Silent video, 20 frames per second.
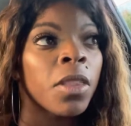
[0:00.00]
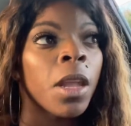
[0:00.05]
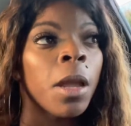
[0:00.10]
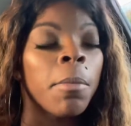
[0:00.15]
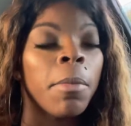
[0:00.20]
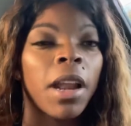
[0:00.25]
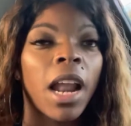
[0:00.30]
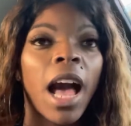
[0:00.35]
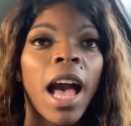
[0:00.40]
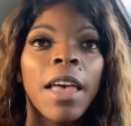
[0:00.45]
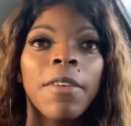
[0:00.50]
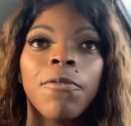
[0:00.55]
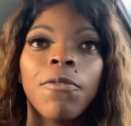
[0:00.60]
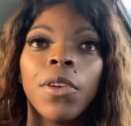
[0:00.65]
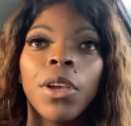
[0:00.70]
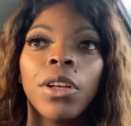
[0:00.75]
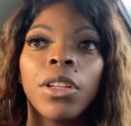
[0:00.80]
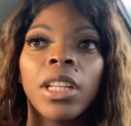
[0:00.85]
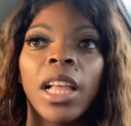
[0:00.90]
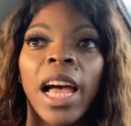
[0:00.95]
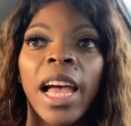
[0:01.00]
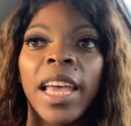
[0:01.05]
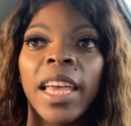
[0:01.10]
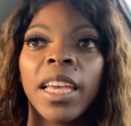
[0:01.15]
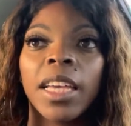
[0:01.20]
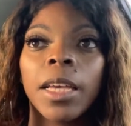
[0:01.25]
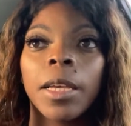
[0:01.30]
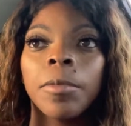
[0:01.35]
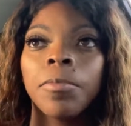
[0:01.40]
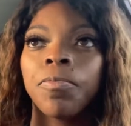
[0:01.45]
but I feel
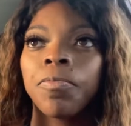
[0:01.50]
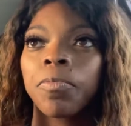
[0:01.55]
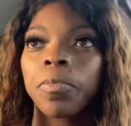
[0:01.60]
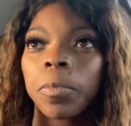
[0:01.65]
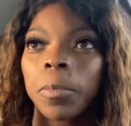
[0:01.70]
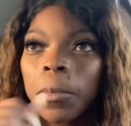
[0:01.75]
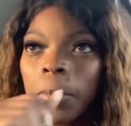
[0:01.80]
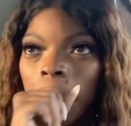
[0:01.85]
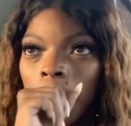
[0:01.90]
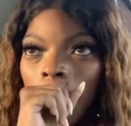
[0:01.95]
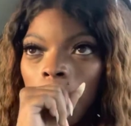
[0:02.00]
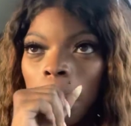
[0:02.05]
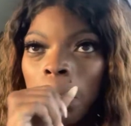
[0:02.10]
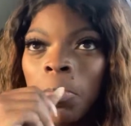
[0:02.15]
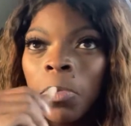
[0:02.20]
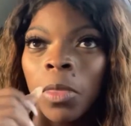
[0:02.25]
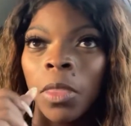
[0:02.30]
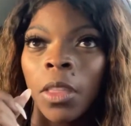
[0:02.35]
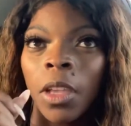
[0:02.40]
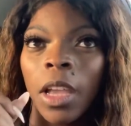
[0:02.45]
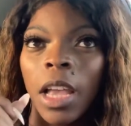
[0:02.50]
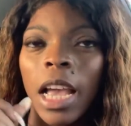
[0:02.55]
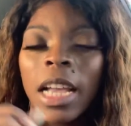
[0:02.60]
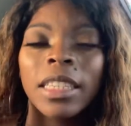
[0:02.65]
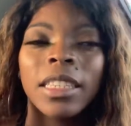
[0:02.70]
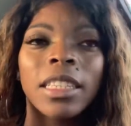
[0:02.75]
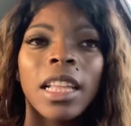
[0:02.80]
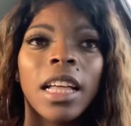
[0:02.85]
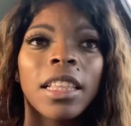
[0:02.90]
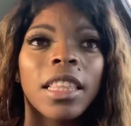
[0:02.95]
like it's
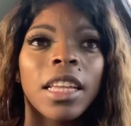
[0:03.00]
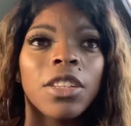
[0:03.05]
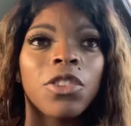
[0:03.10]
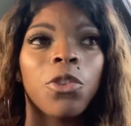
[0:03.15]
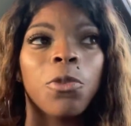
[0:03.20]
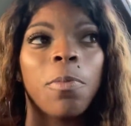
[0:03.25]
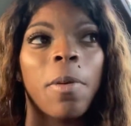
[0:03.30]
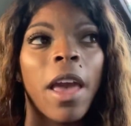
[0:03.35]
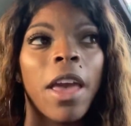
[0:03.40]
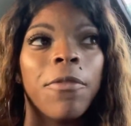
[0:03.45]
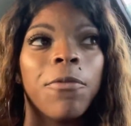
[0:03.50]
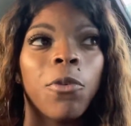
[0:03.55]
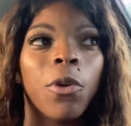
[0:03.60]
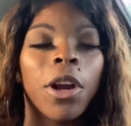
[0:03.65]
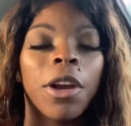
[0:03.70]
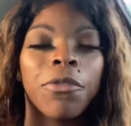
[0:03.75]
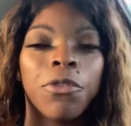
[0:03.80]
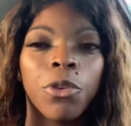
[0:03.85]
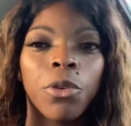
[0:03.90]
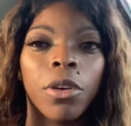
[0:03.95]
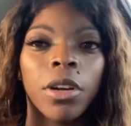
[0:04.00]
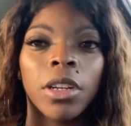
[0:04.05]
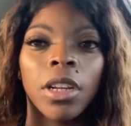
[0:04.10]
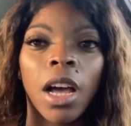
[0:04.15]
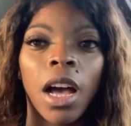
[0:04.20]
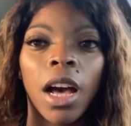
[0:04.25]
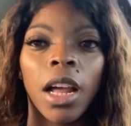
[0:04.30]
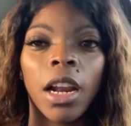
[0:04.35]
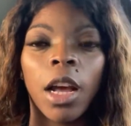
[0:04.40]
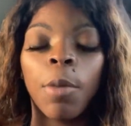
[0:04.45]
nothing to pay for if you are
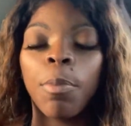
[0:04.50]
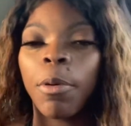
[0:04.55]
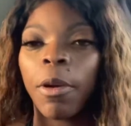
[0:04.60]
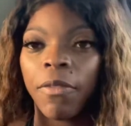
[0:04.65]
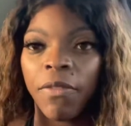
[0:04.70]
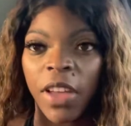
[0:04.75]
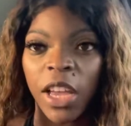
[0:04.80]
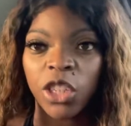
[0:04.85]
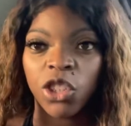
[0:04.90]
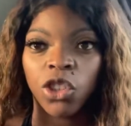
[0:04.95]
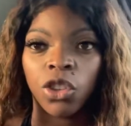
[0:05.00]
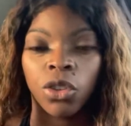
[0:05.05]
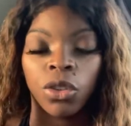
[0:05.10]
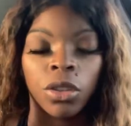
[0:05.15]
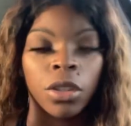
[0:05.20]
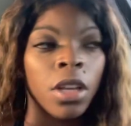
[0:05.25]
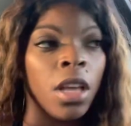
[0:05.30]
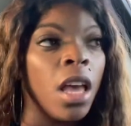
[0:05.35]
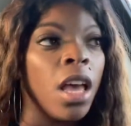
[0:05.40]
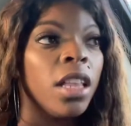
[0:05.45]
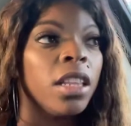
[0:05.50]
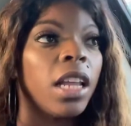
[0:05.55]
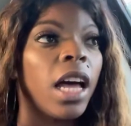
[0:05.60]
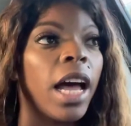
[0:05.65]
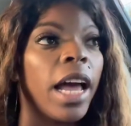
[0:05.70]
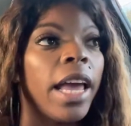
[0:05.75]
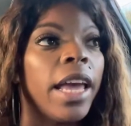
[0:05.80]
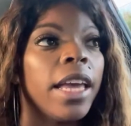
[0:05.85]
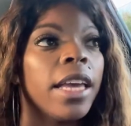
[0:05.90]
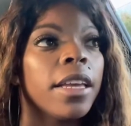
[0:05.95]
not a professional.
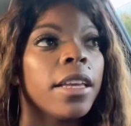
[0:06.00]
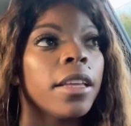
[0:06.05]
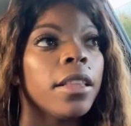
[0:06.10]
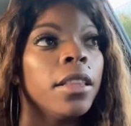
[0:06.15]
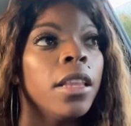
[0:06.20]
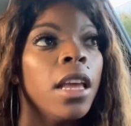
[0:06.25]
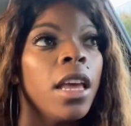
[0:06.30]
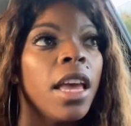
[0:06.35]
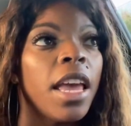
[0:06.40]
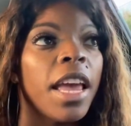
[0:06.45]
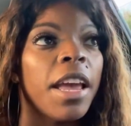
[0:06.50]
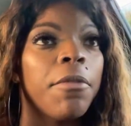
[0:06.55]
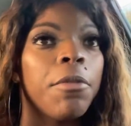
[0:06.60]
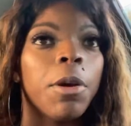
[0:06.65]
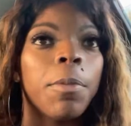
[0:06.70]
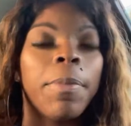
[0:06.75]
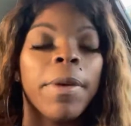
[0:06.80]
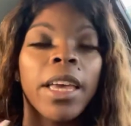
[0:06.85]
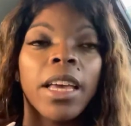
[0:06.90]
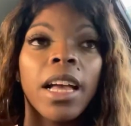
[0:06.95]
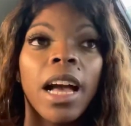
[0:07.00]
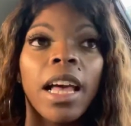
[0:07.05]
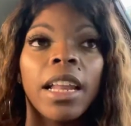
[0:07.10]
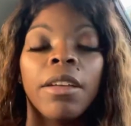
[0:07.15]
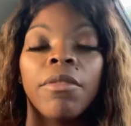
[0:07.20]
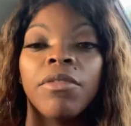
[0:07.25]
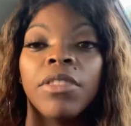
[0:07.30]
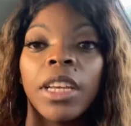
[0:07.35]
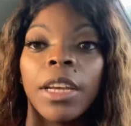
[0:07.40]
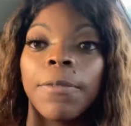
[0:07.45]
Like, it would be kind
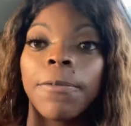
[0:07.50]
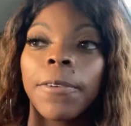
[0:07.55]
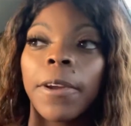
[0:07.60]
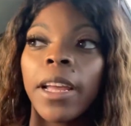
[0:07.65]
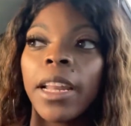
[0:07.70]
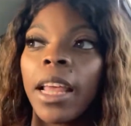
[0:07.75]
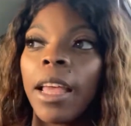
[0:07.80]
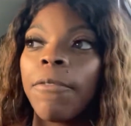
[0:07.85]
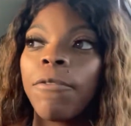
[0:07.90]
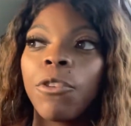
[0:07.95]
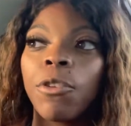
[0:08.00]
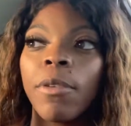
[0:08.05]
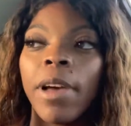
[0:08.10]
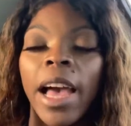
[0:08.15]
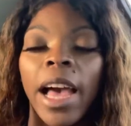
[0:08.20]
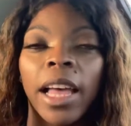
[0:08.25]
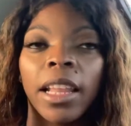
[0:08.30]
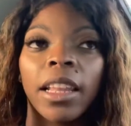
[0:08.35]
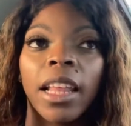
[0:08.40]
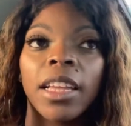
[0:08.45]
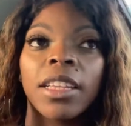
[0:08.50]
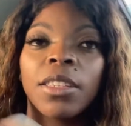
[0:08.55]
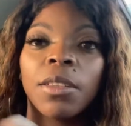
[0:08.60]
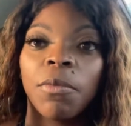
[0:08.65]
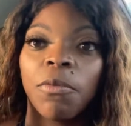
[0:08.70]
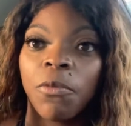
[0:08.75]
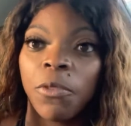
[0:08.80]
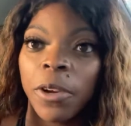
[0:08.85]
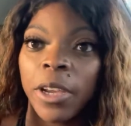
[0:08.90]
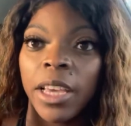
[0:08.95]
of different if you have like some
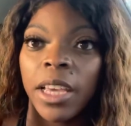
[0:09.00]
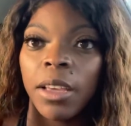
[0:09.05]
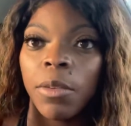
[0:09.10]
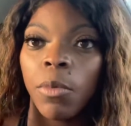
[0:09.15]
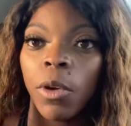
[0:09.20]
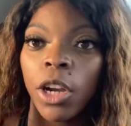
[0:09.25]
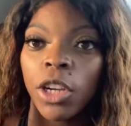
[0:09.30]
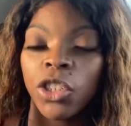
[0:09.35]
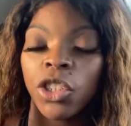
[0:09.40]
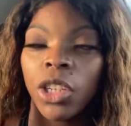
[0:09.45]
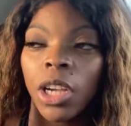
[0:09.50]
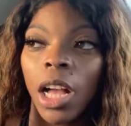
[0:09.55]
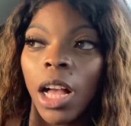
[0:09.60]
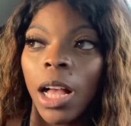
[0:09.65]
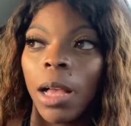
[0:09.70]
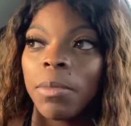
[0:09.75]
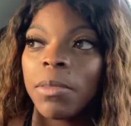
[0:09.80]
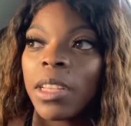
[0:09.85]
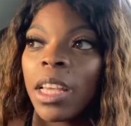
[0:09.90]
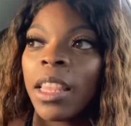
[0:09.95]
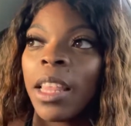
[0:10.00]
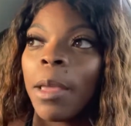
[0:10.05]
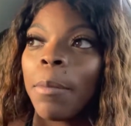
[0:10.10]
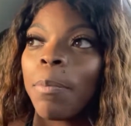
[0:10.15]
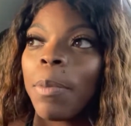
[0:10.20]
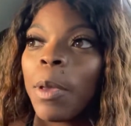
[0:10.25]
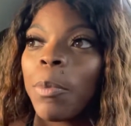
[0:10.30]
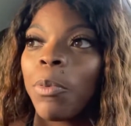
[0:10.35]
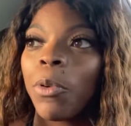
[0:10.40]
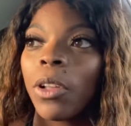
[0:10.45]
free workshops and then
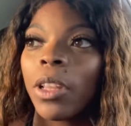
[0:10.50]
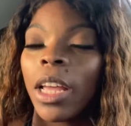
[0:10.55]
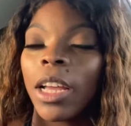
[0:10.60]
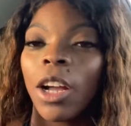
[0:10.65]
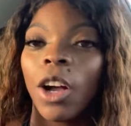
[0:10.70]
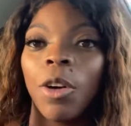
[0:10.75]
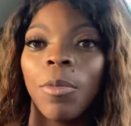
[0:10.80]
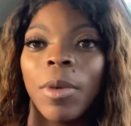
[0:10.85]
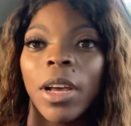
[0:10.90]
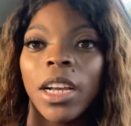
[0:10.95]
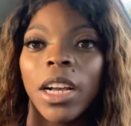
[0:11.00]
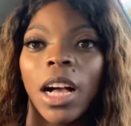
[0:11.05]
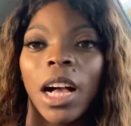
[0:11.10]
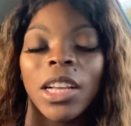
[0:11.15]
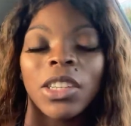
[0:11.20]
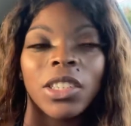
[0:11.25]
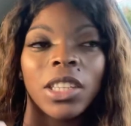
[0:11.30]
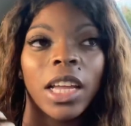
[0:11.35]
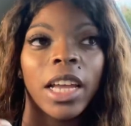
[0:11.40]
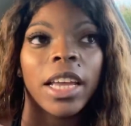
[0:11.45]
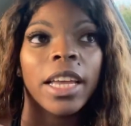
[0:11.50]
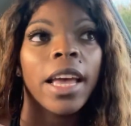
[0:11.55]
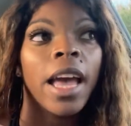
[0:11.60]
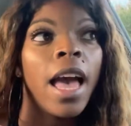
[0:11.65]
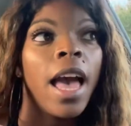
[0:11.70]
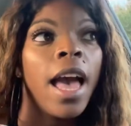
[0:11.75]
people are like, oh my gosh, like,